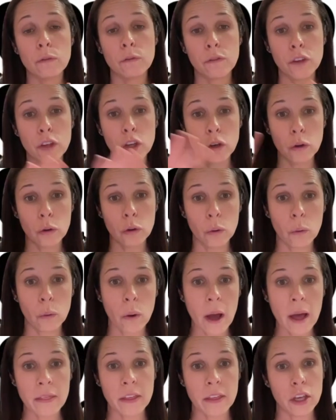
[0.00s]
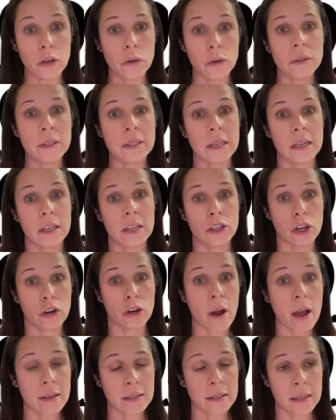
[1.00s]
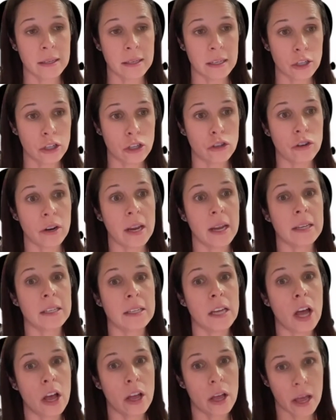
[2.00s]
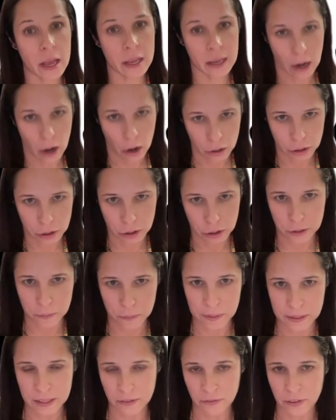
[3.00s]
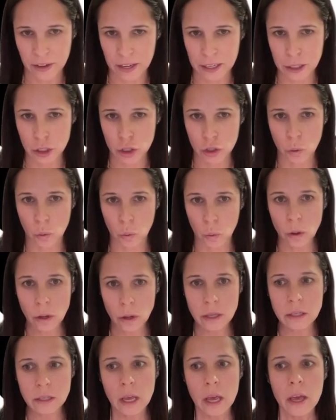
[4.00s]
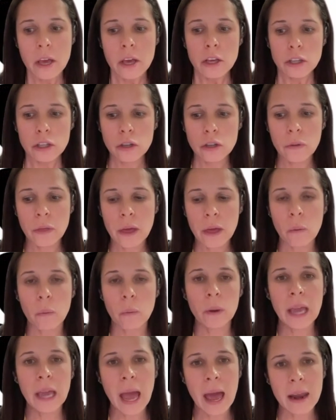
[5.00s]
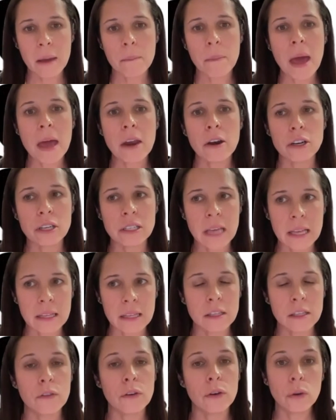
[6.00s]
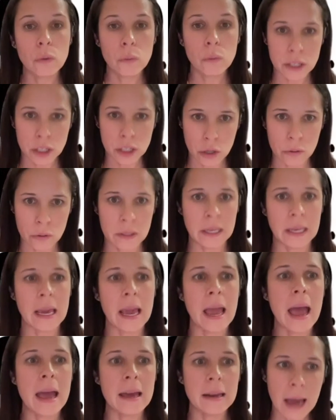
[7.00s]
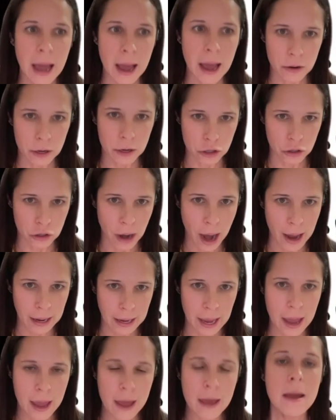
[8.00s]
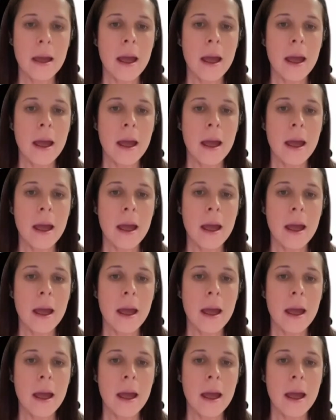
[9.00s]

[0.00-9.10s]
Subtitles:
view the usage across the district and also specific schools, so that we had a better sense of who was using it and how to track it.